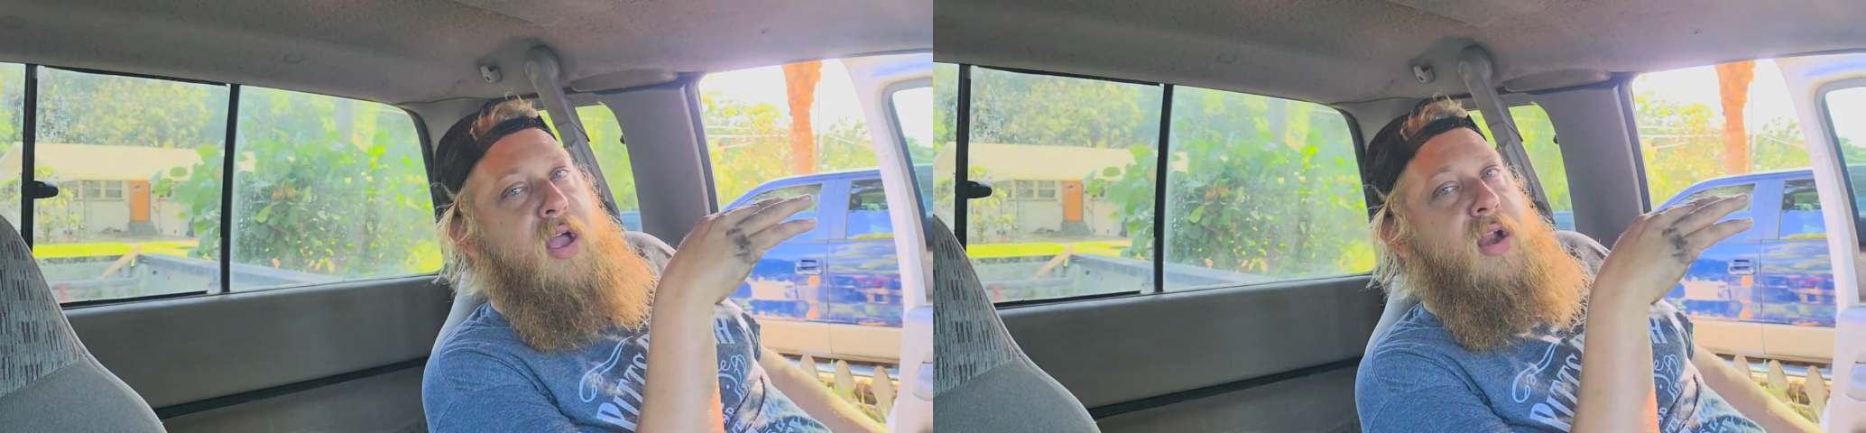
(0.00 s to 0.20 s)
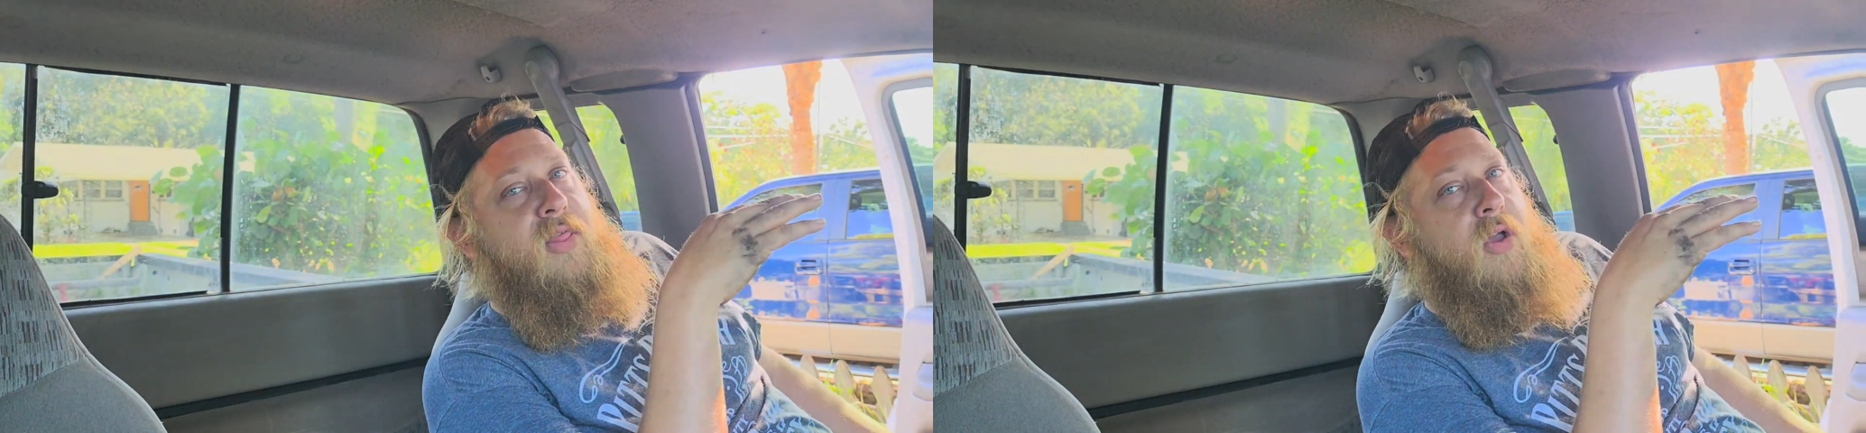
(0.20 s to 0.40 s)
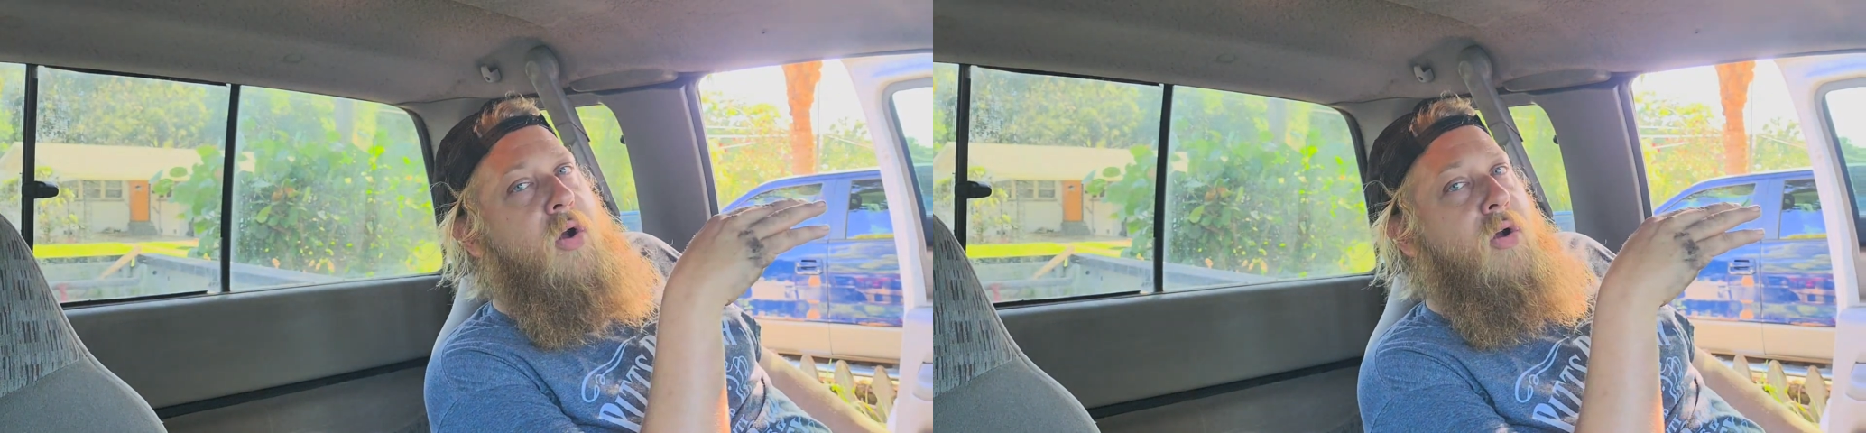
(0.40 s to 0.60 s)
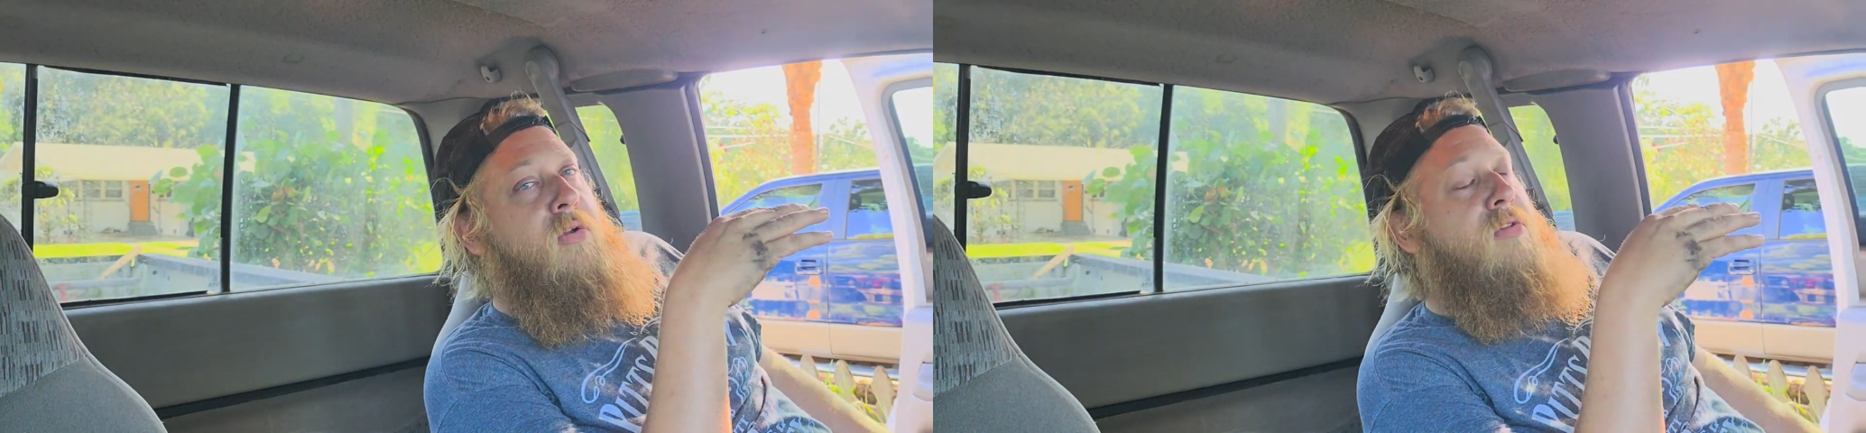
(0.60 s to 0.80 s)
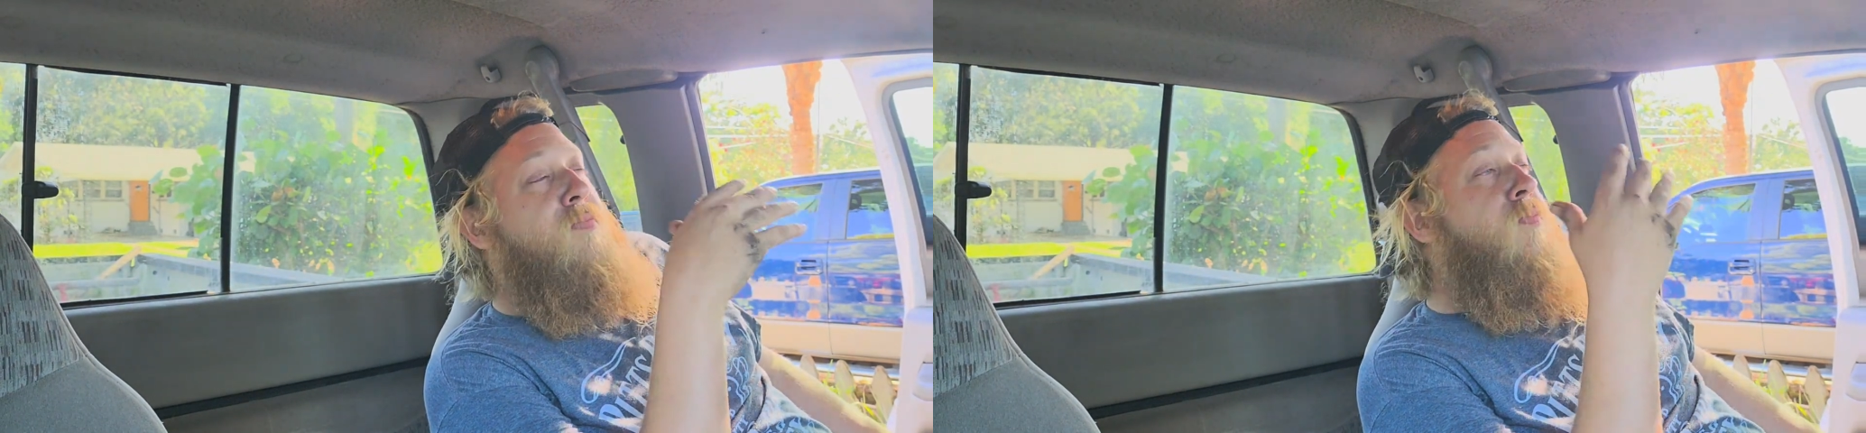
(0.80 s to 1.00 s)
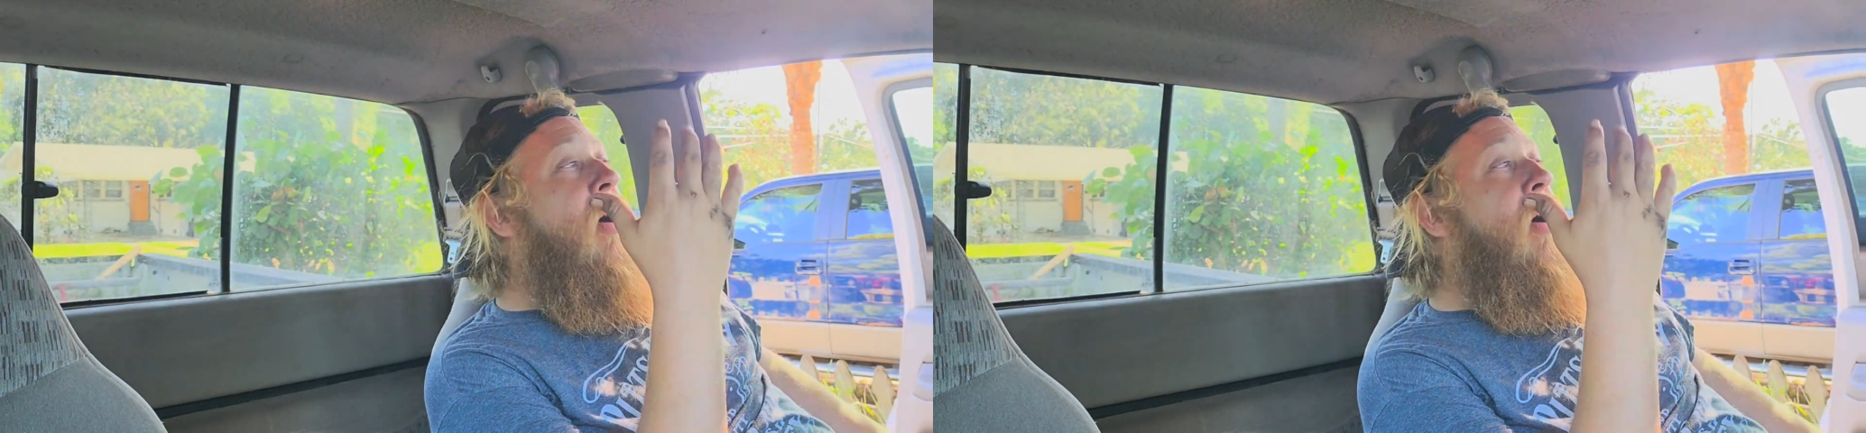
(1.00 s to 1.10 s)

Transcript: not in the cards.